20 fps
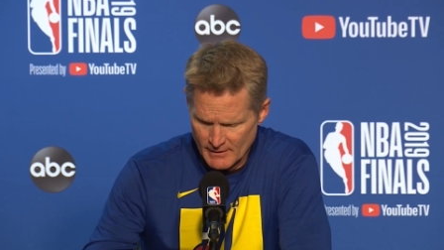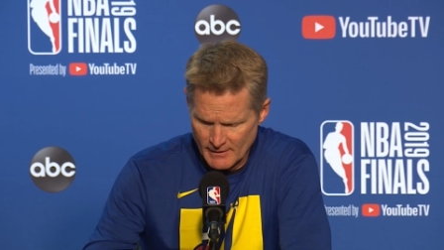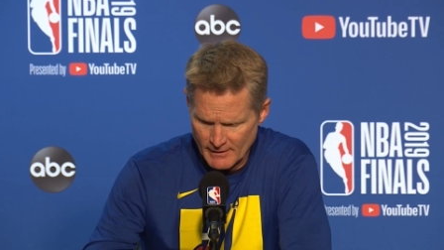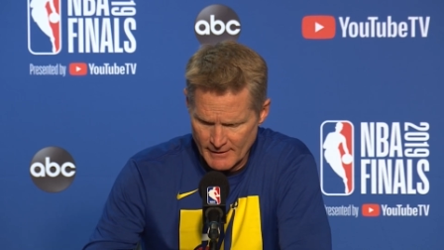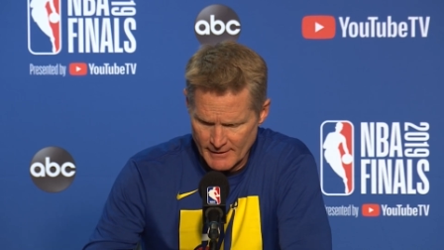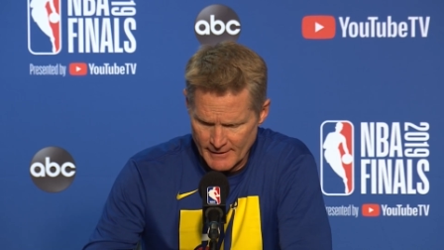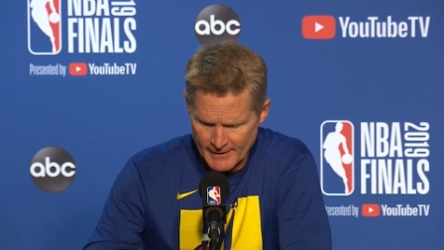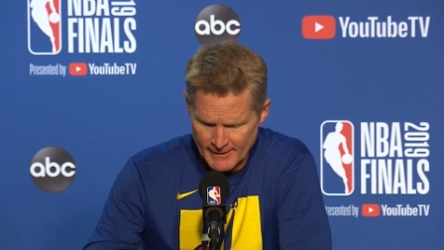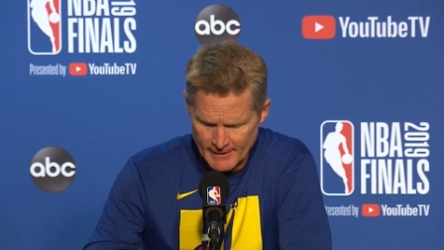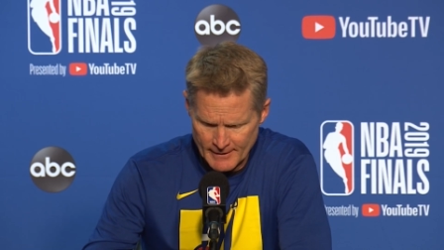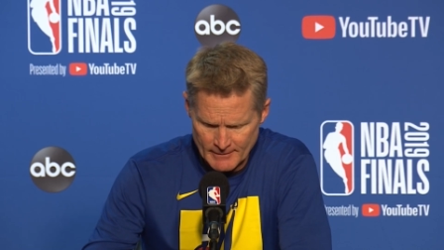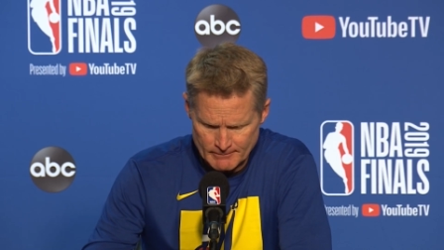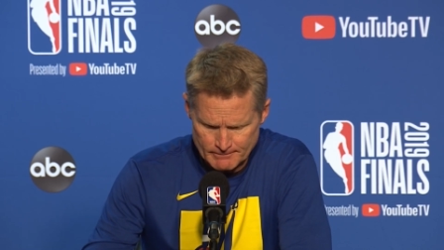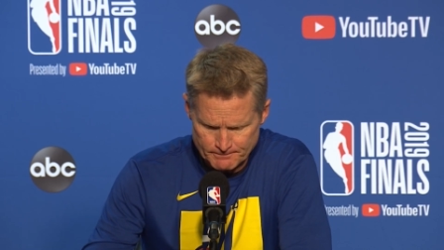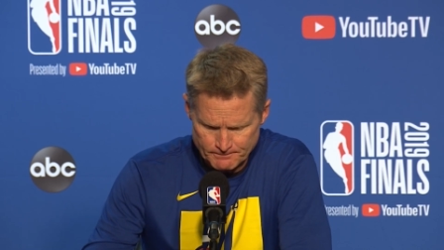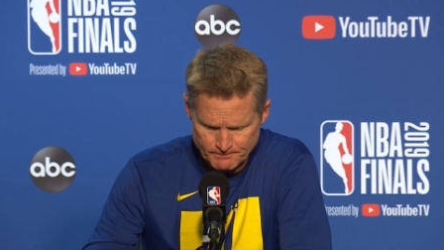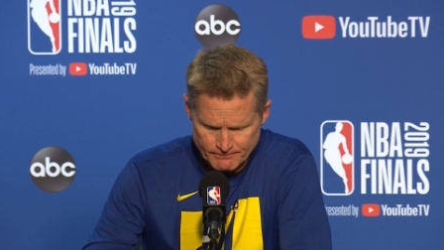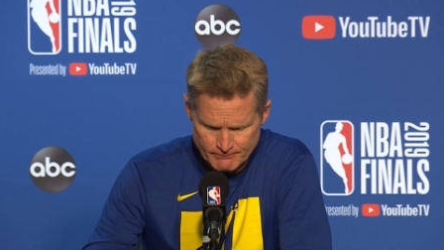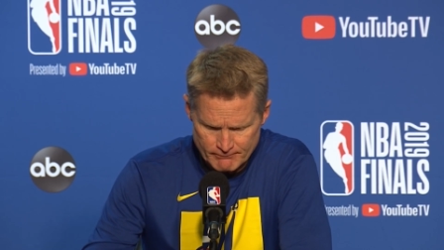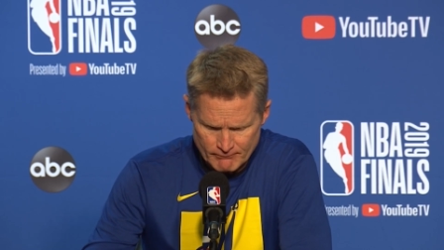
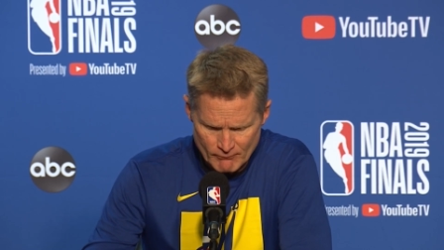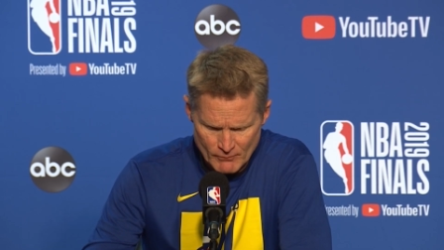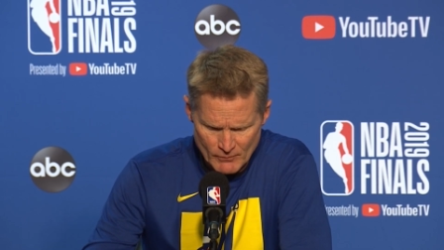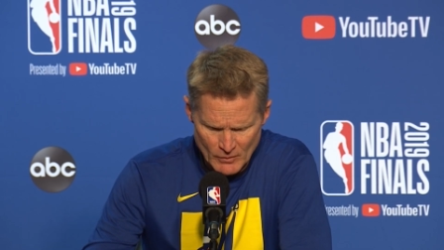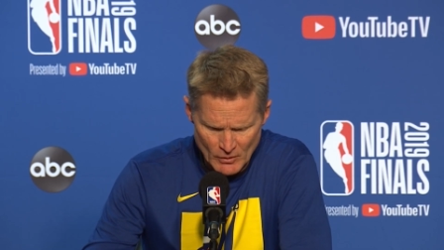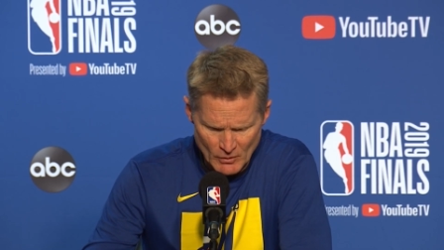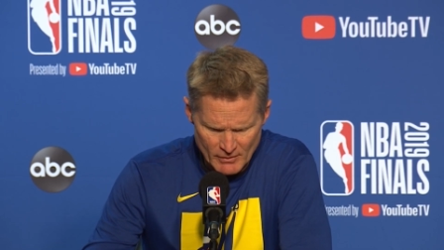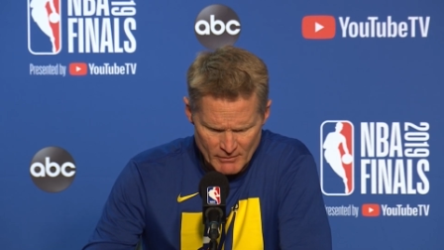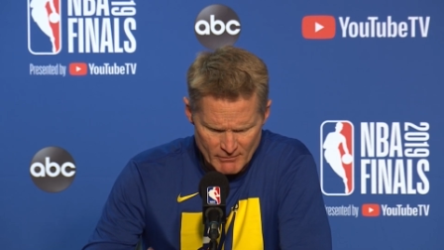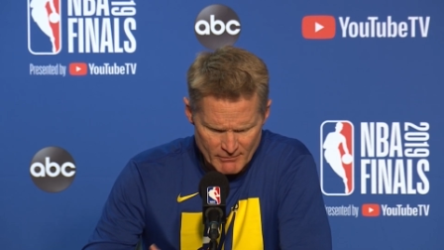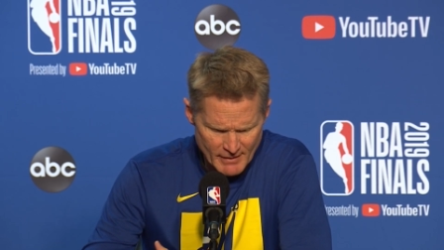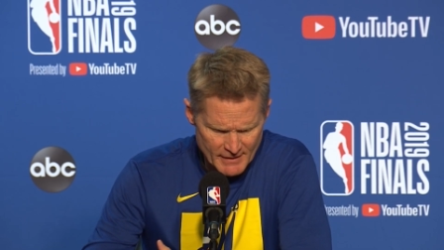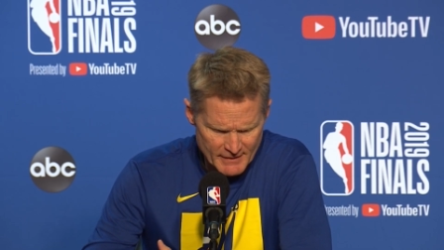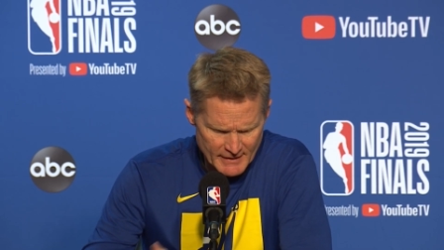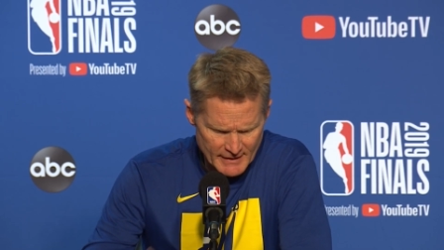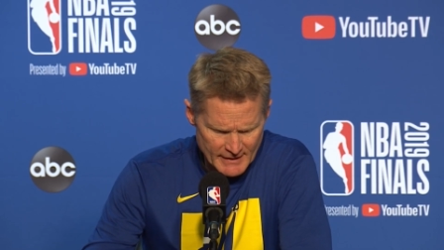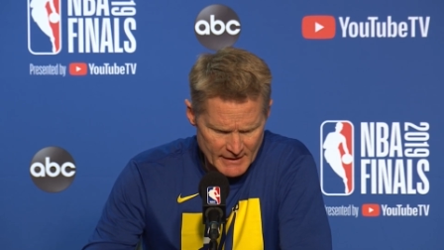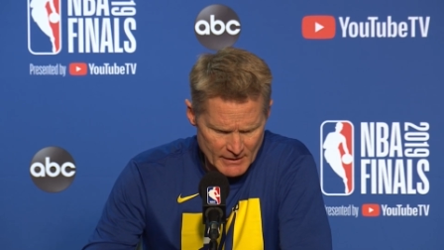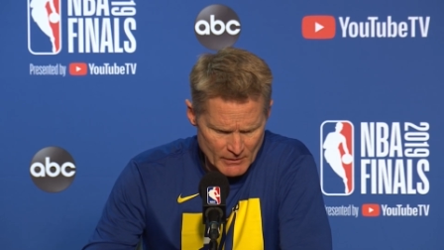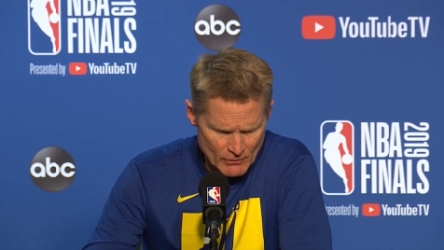Um But I
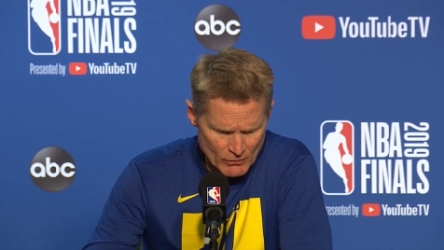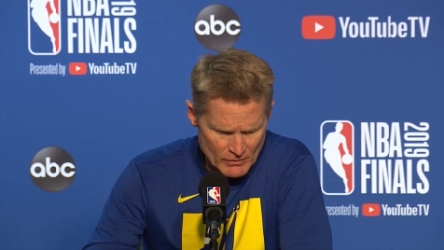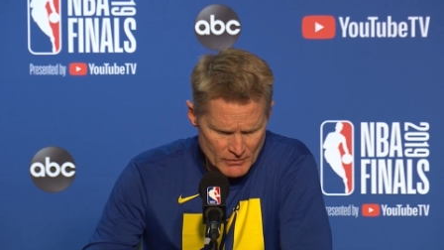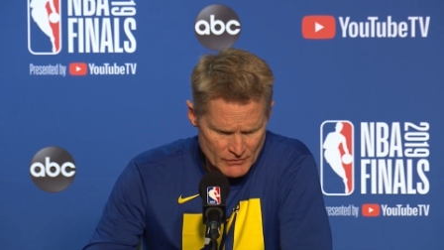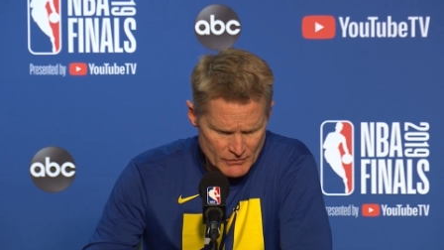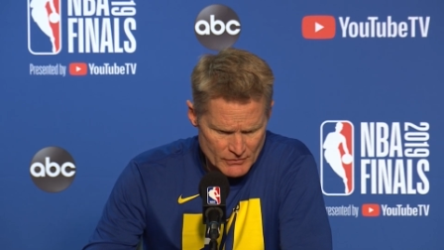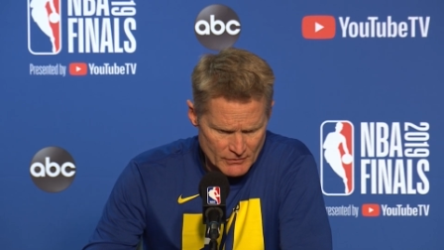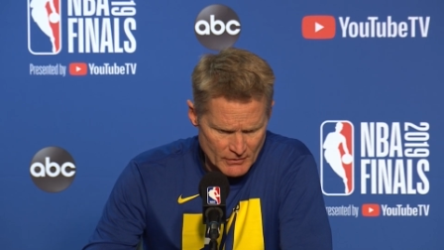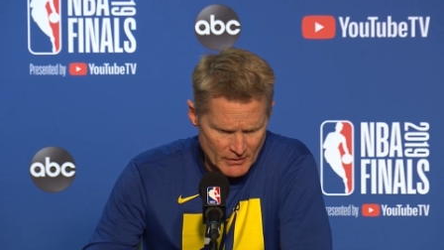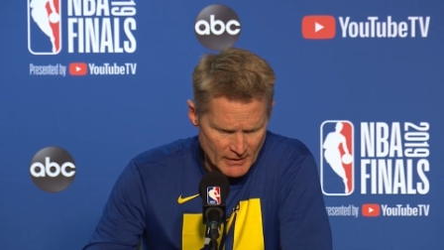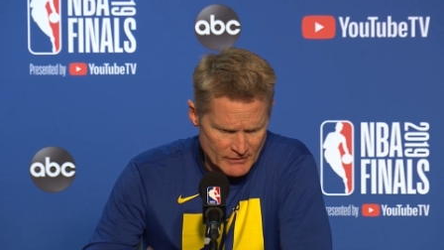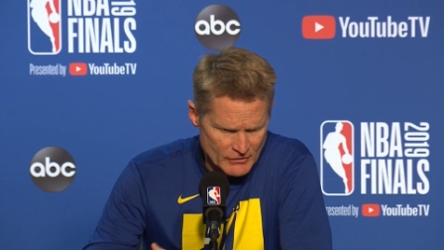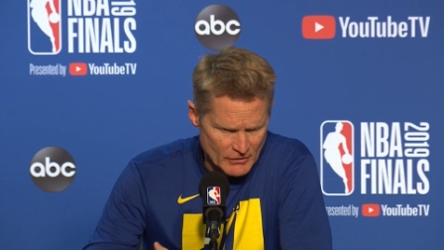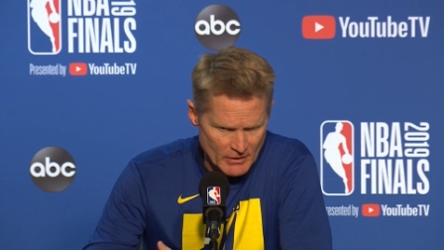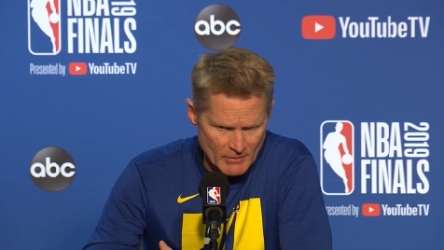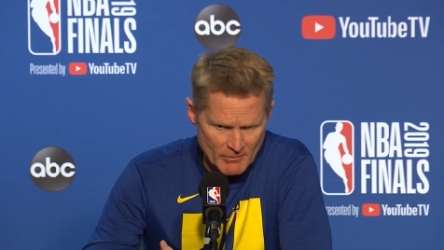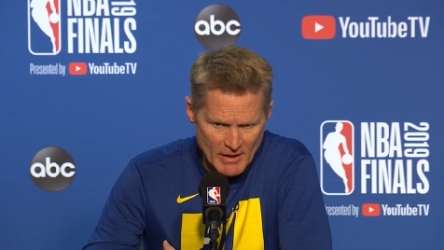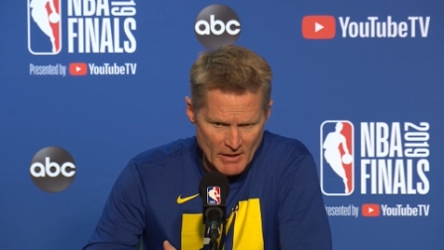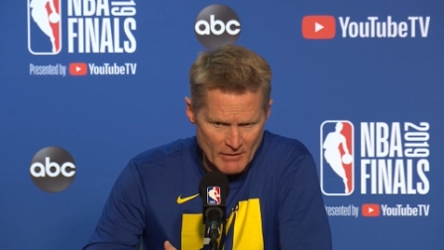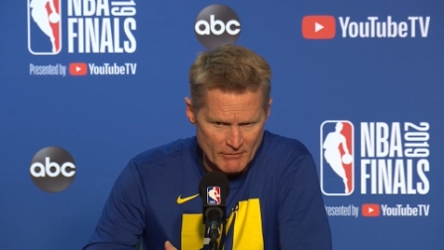think he was, you know, I
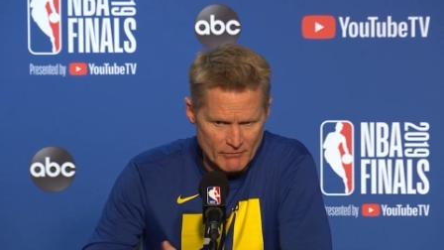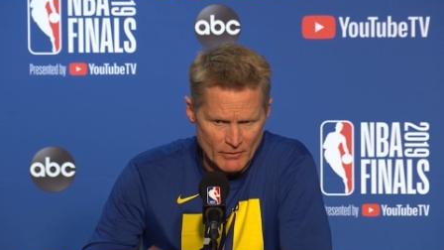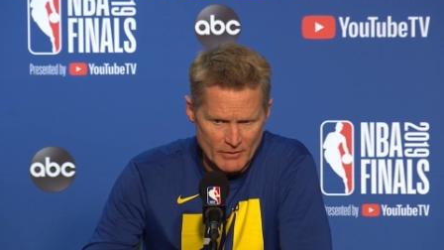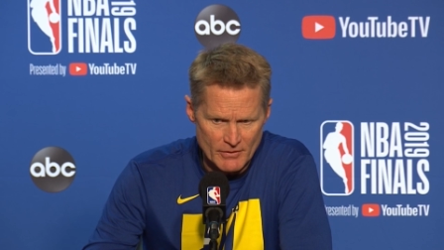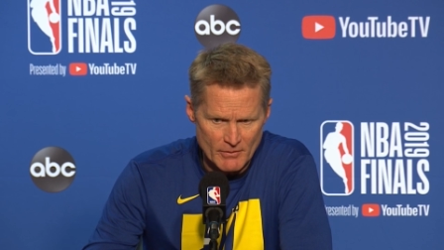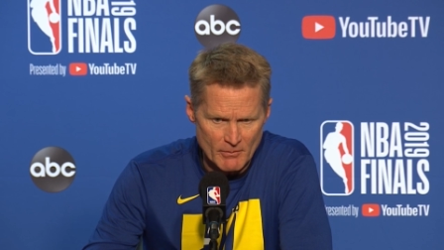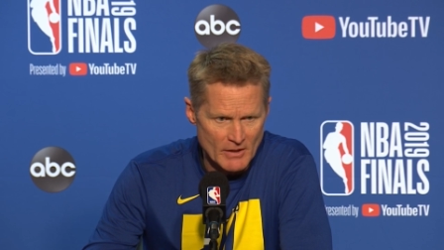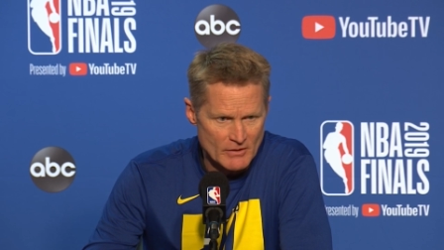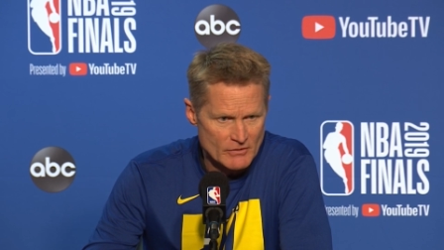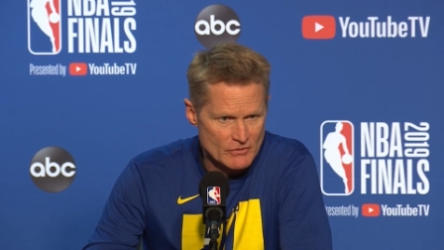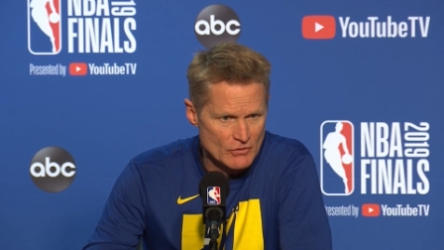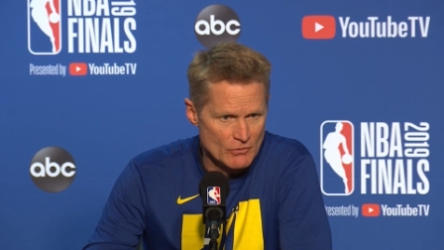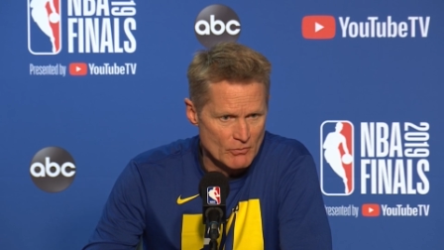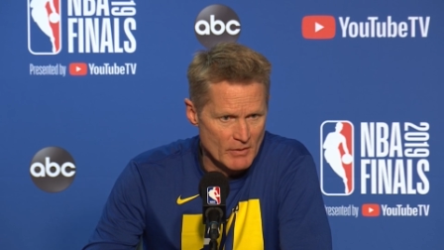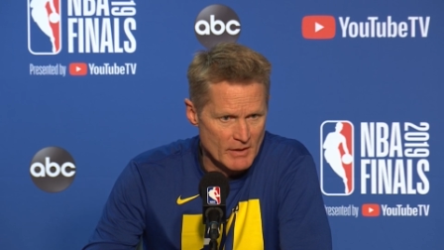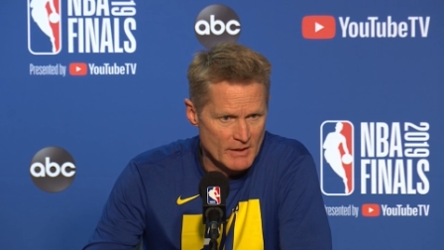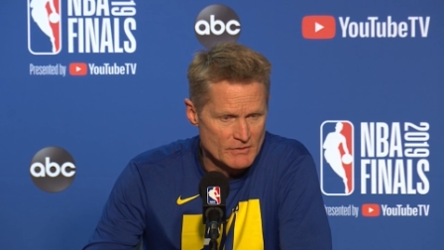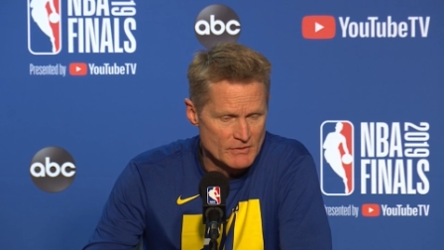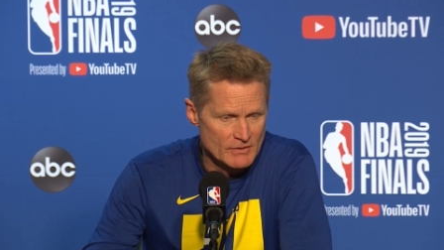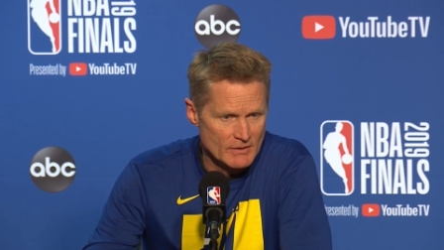took him out with about two
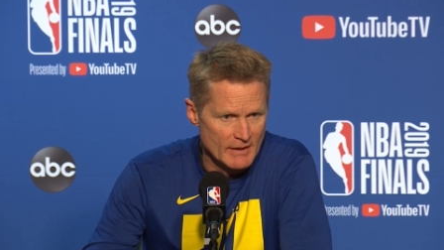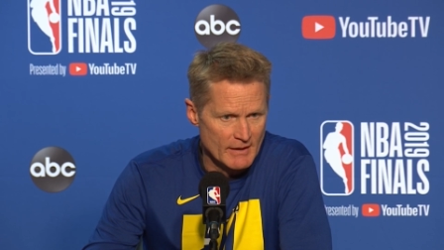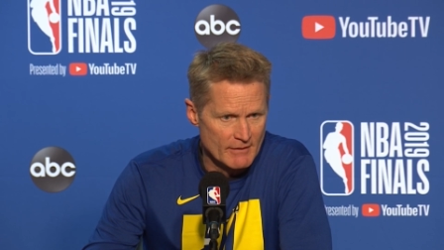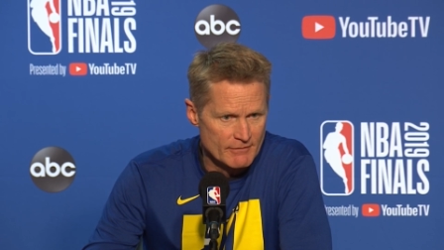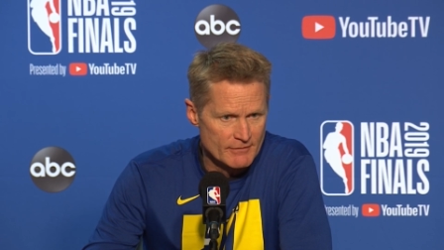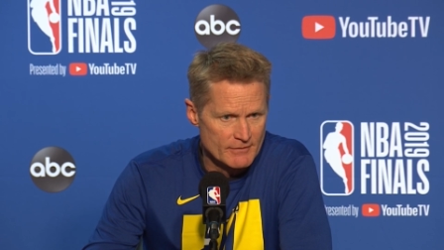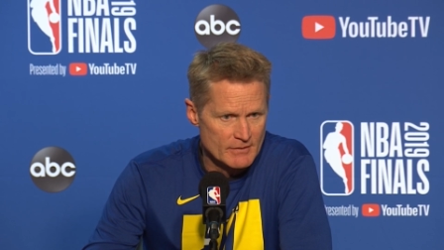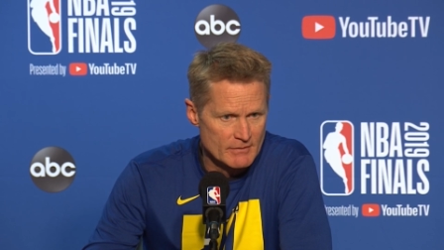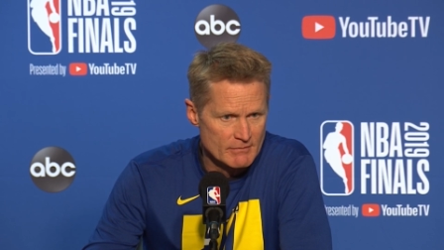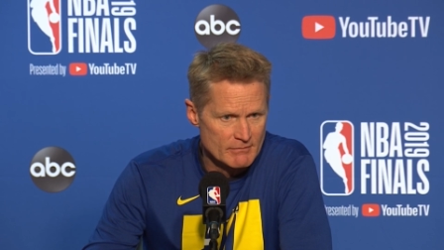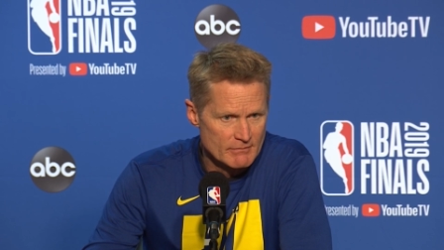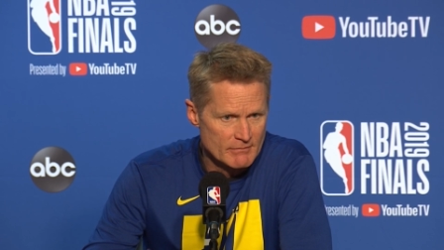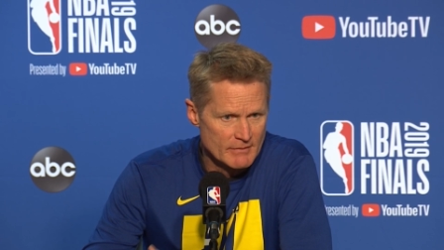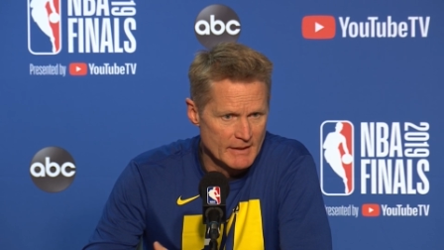minutes left,